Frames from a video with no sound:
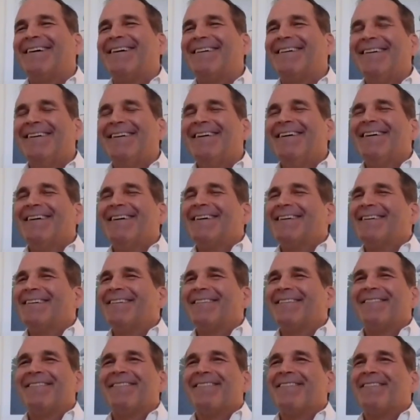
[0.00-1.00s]

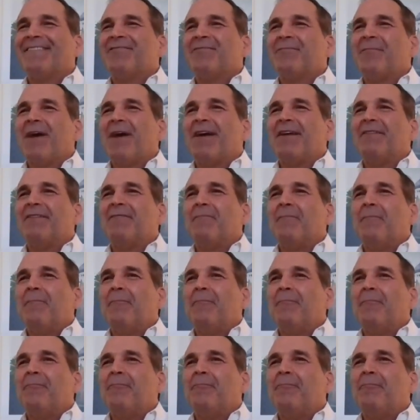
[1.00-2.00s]

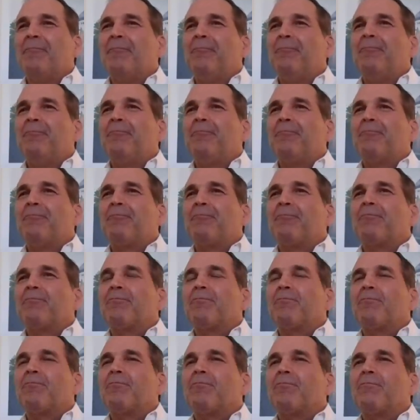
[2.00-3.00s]

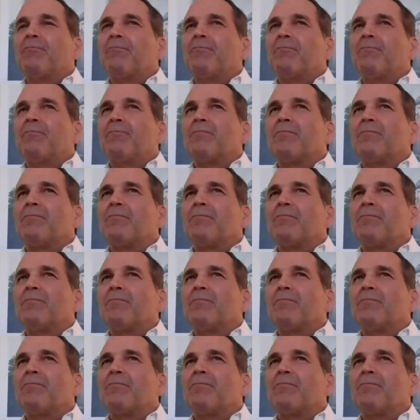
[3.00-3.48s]
No words are spoken by the person on screen.